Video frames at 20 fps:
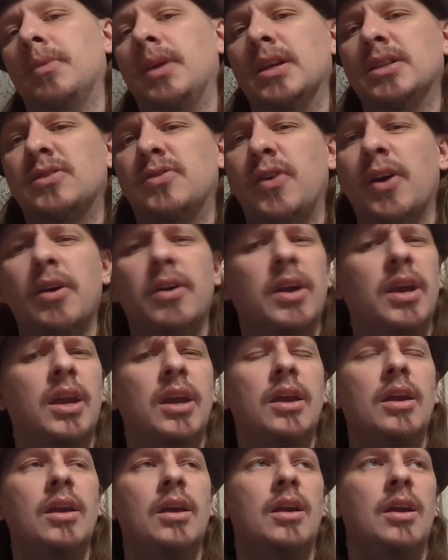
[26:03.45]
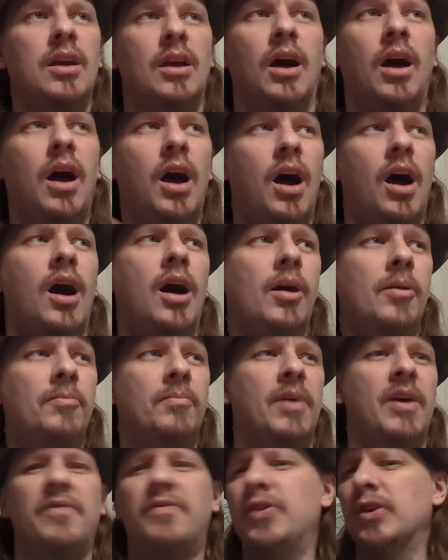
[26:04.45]
It's very,
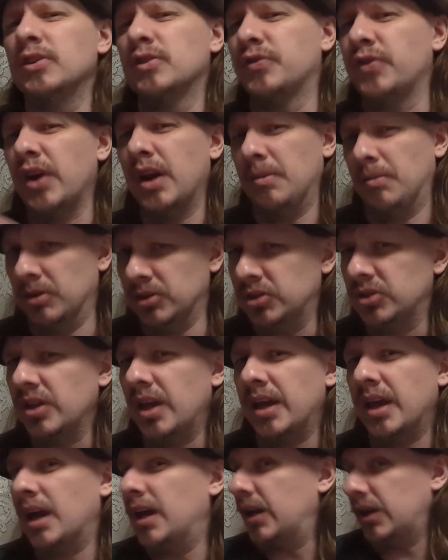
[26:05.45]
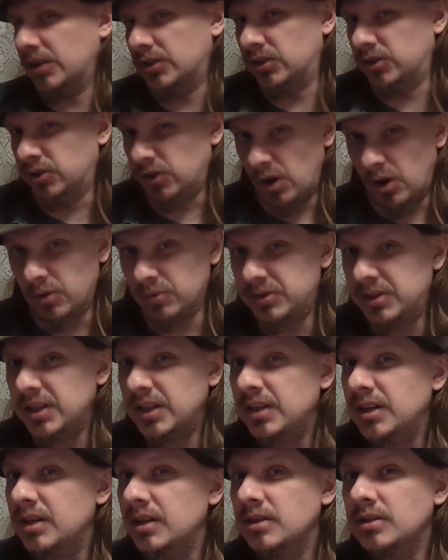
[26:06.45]
it feels very much like an
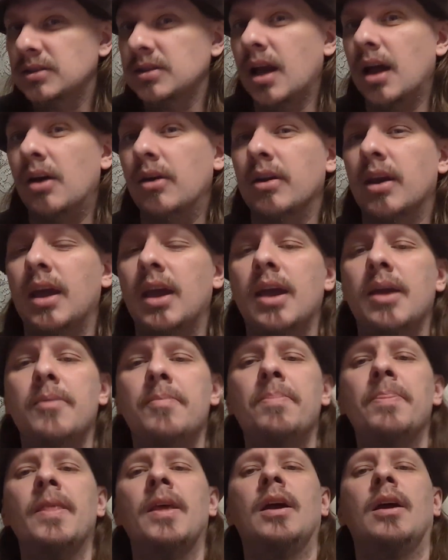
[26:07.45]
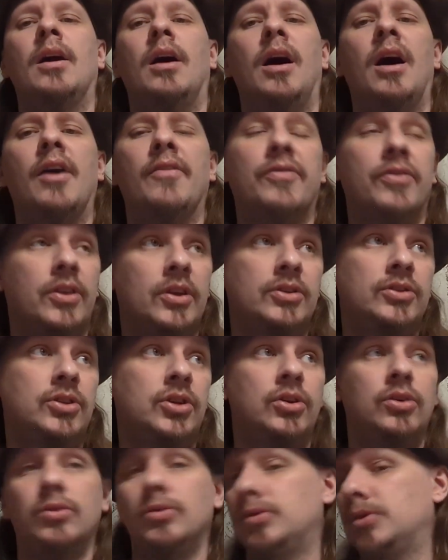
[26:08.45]
Exalted style game. For those of
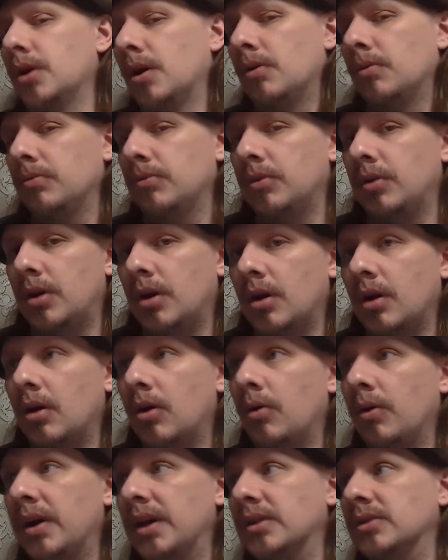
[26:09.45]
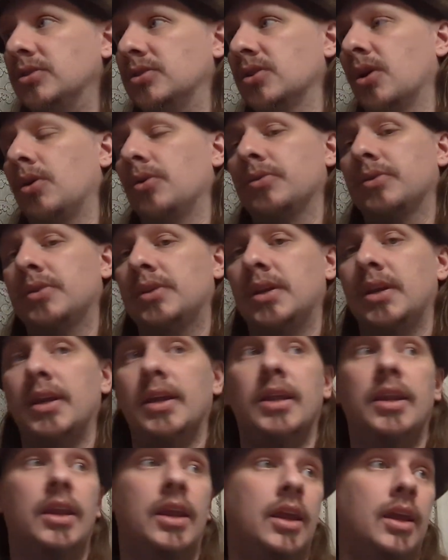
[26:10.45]
you who don't know,
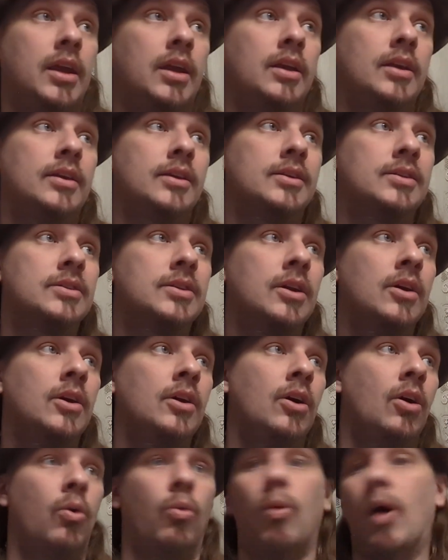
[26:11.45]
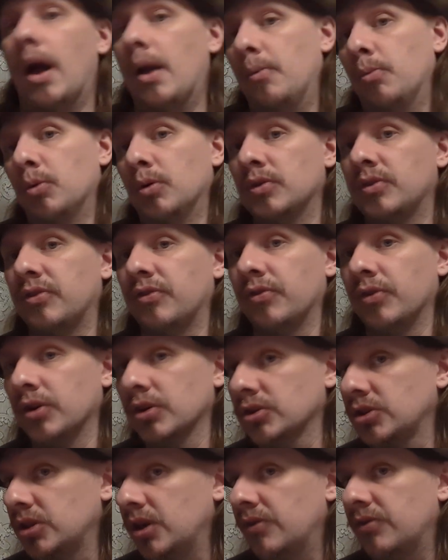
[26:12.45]
Exalted is White Wolf's
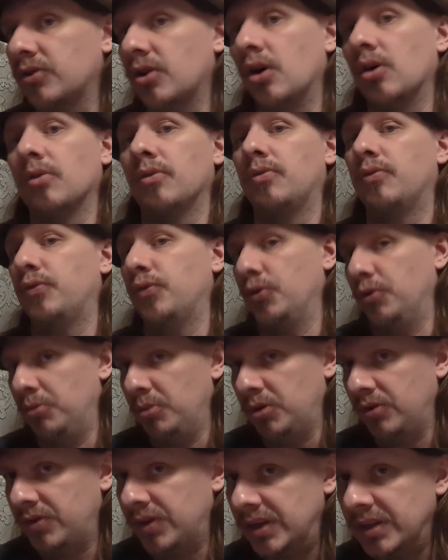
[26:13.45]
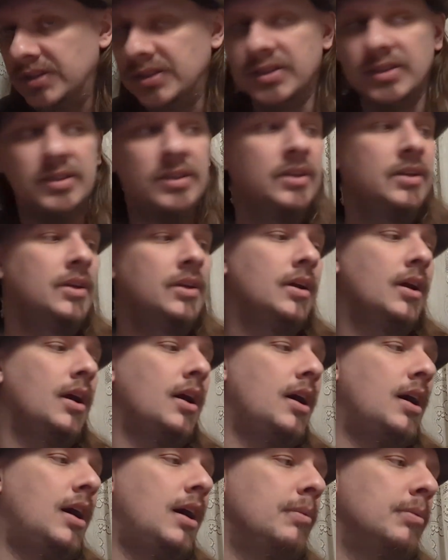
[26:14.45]
version of kung fu movies.
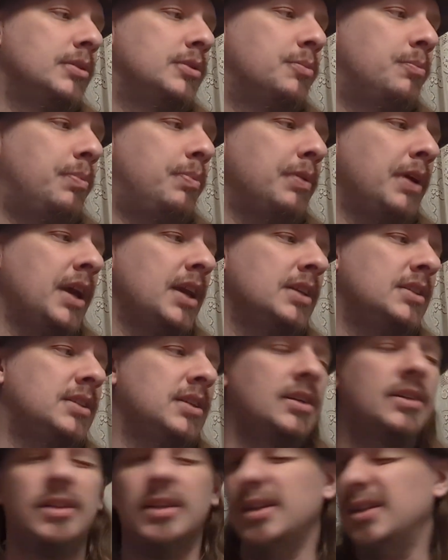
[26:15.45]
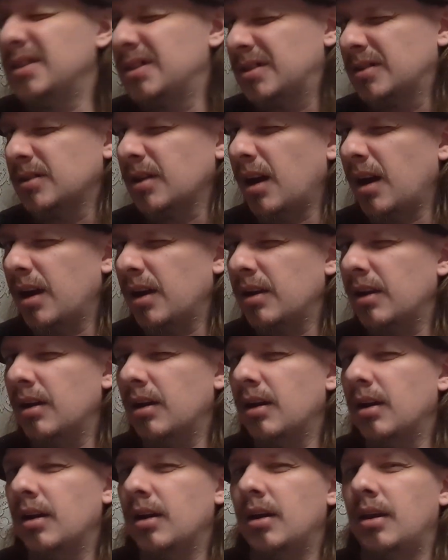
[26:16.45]
It's basically
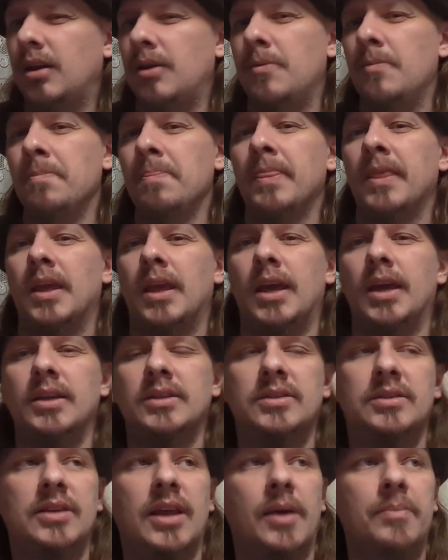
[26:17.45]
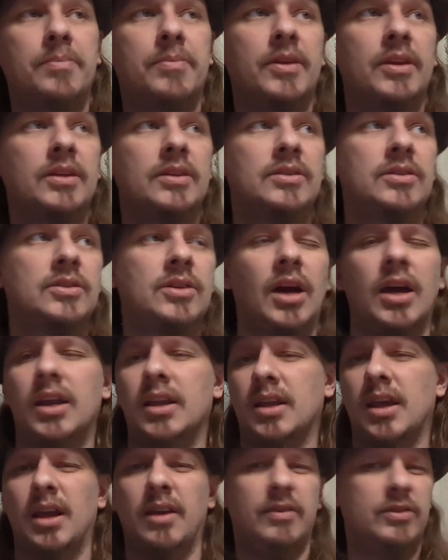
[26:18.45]
Scion, except it's
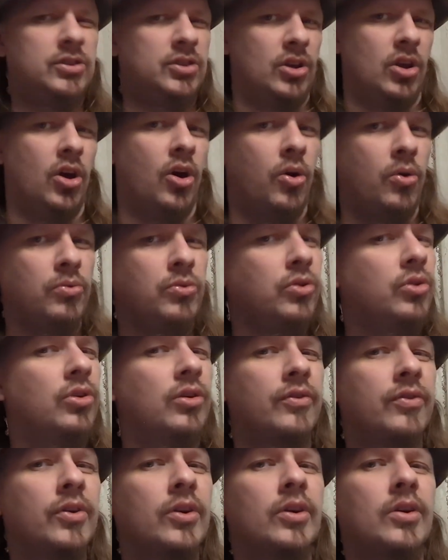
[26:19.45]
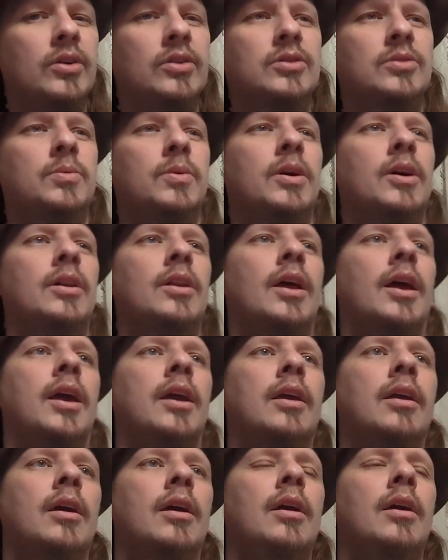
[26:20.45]
got kind of its own universe where
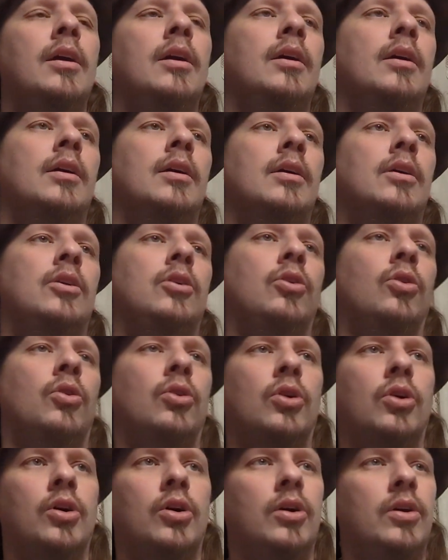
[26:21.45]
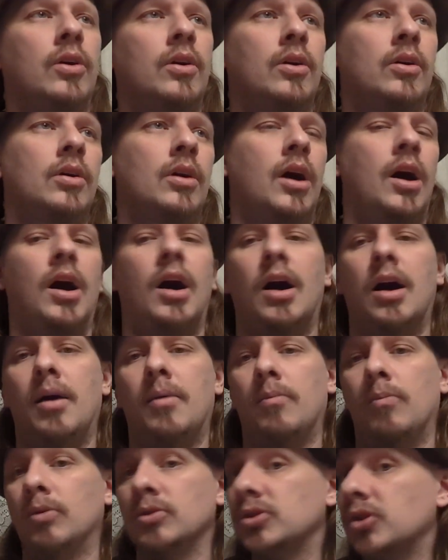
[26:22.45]
like you're
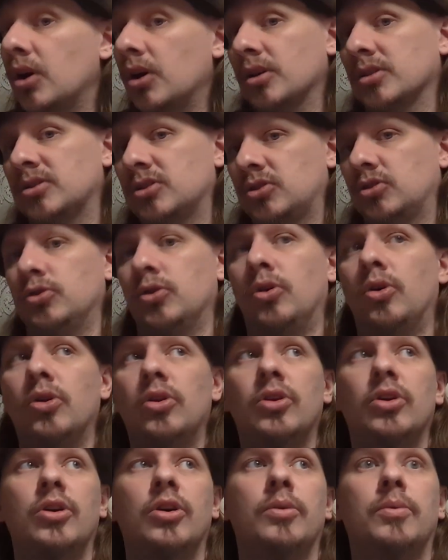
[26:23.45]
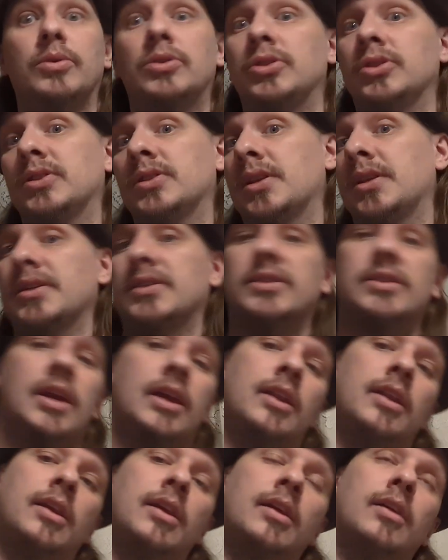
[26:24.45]
what's called a solar, which is a
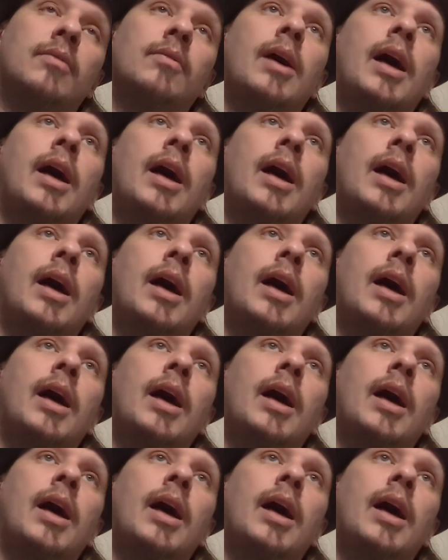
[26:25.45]
descendant.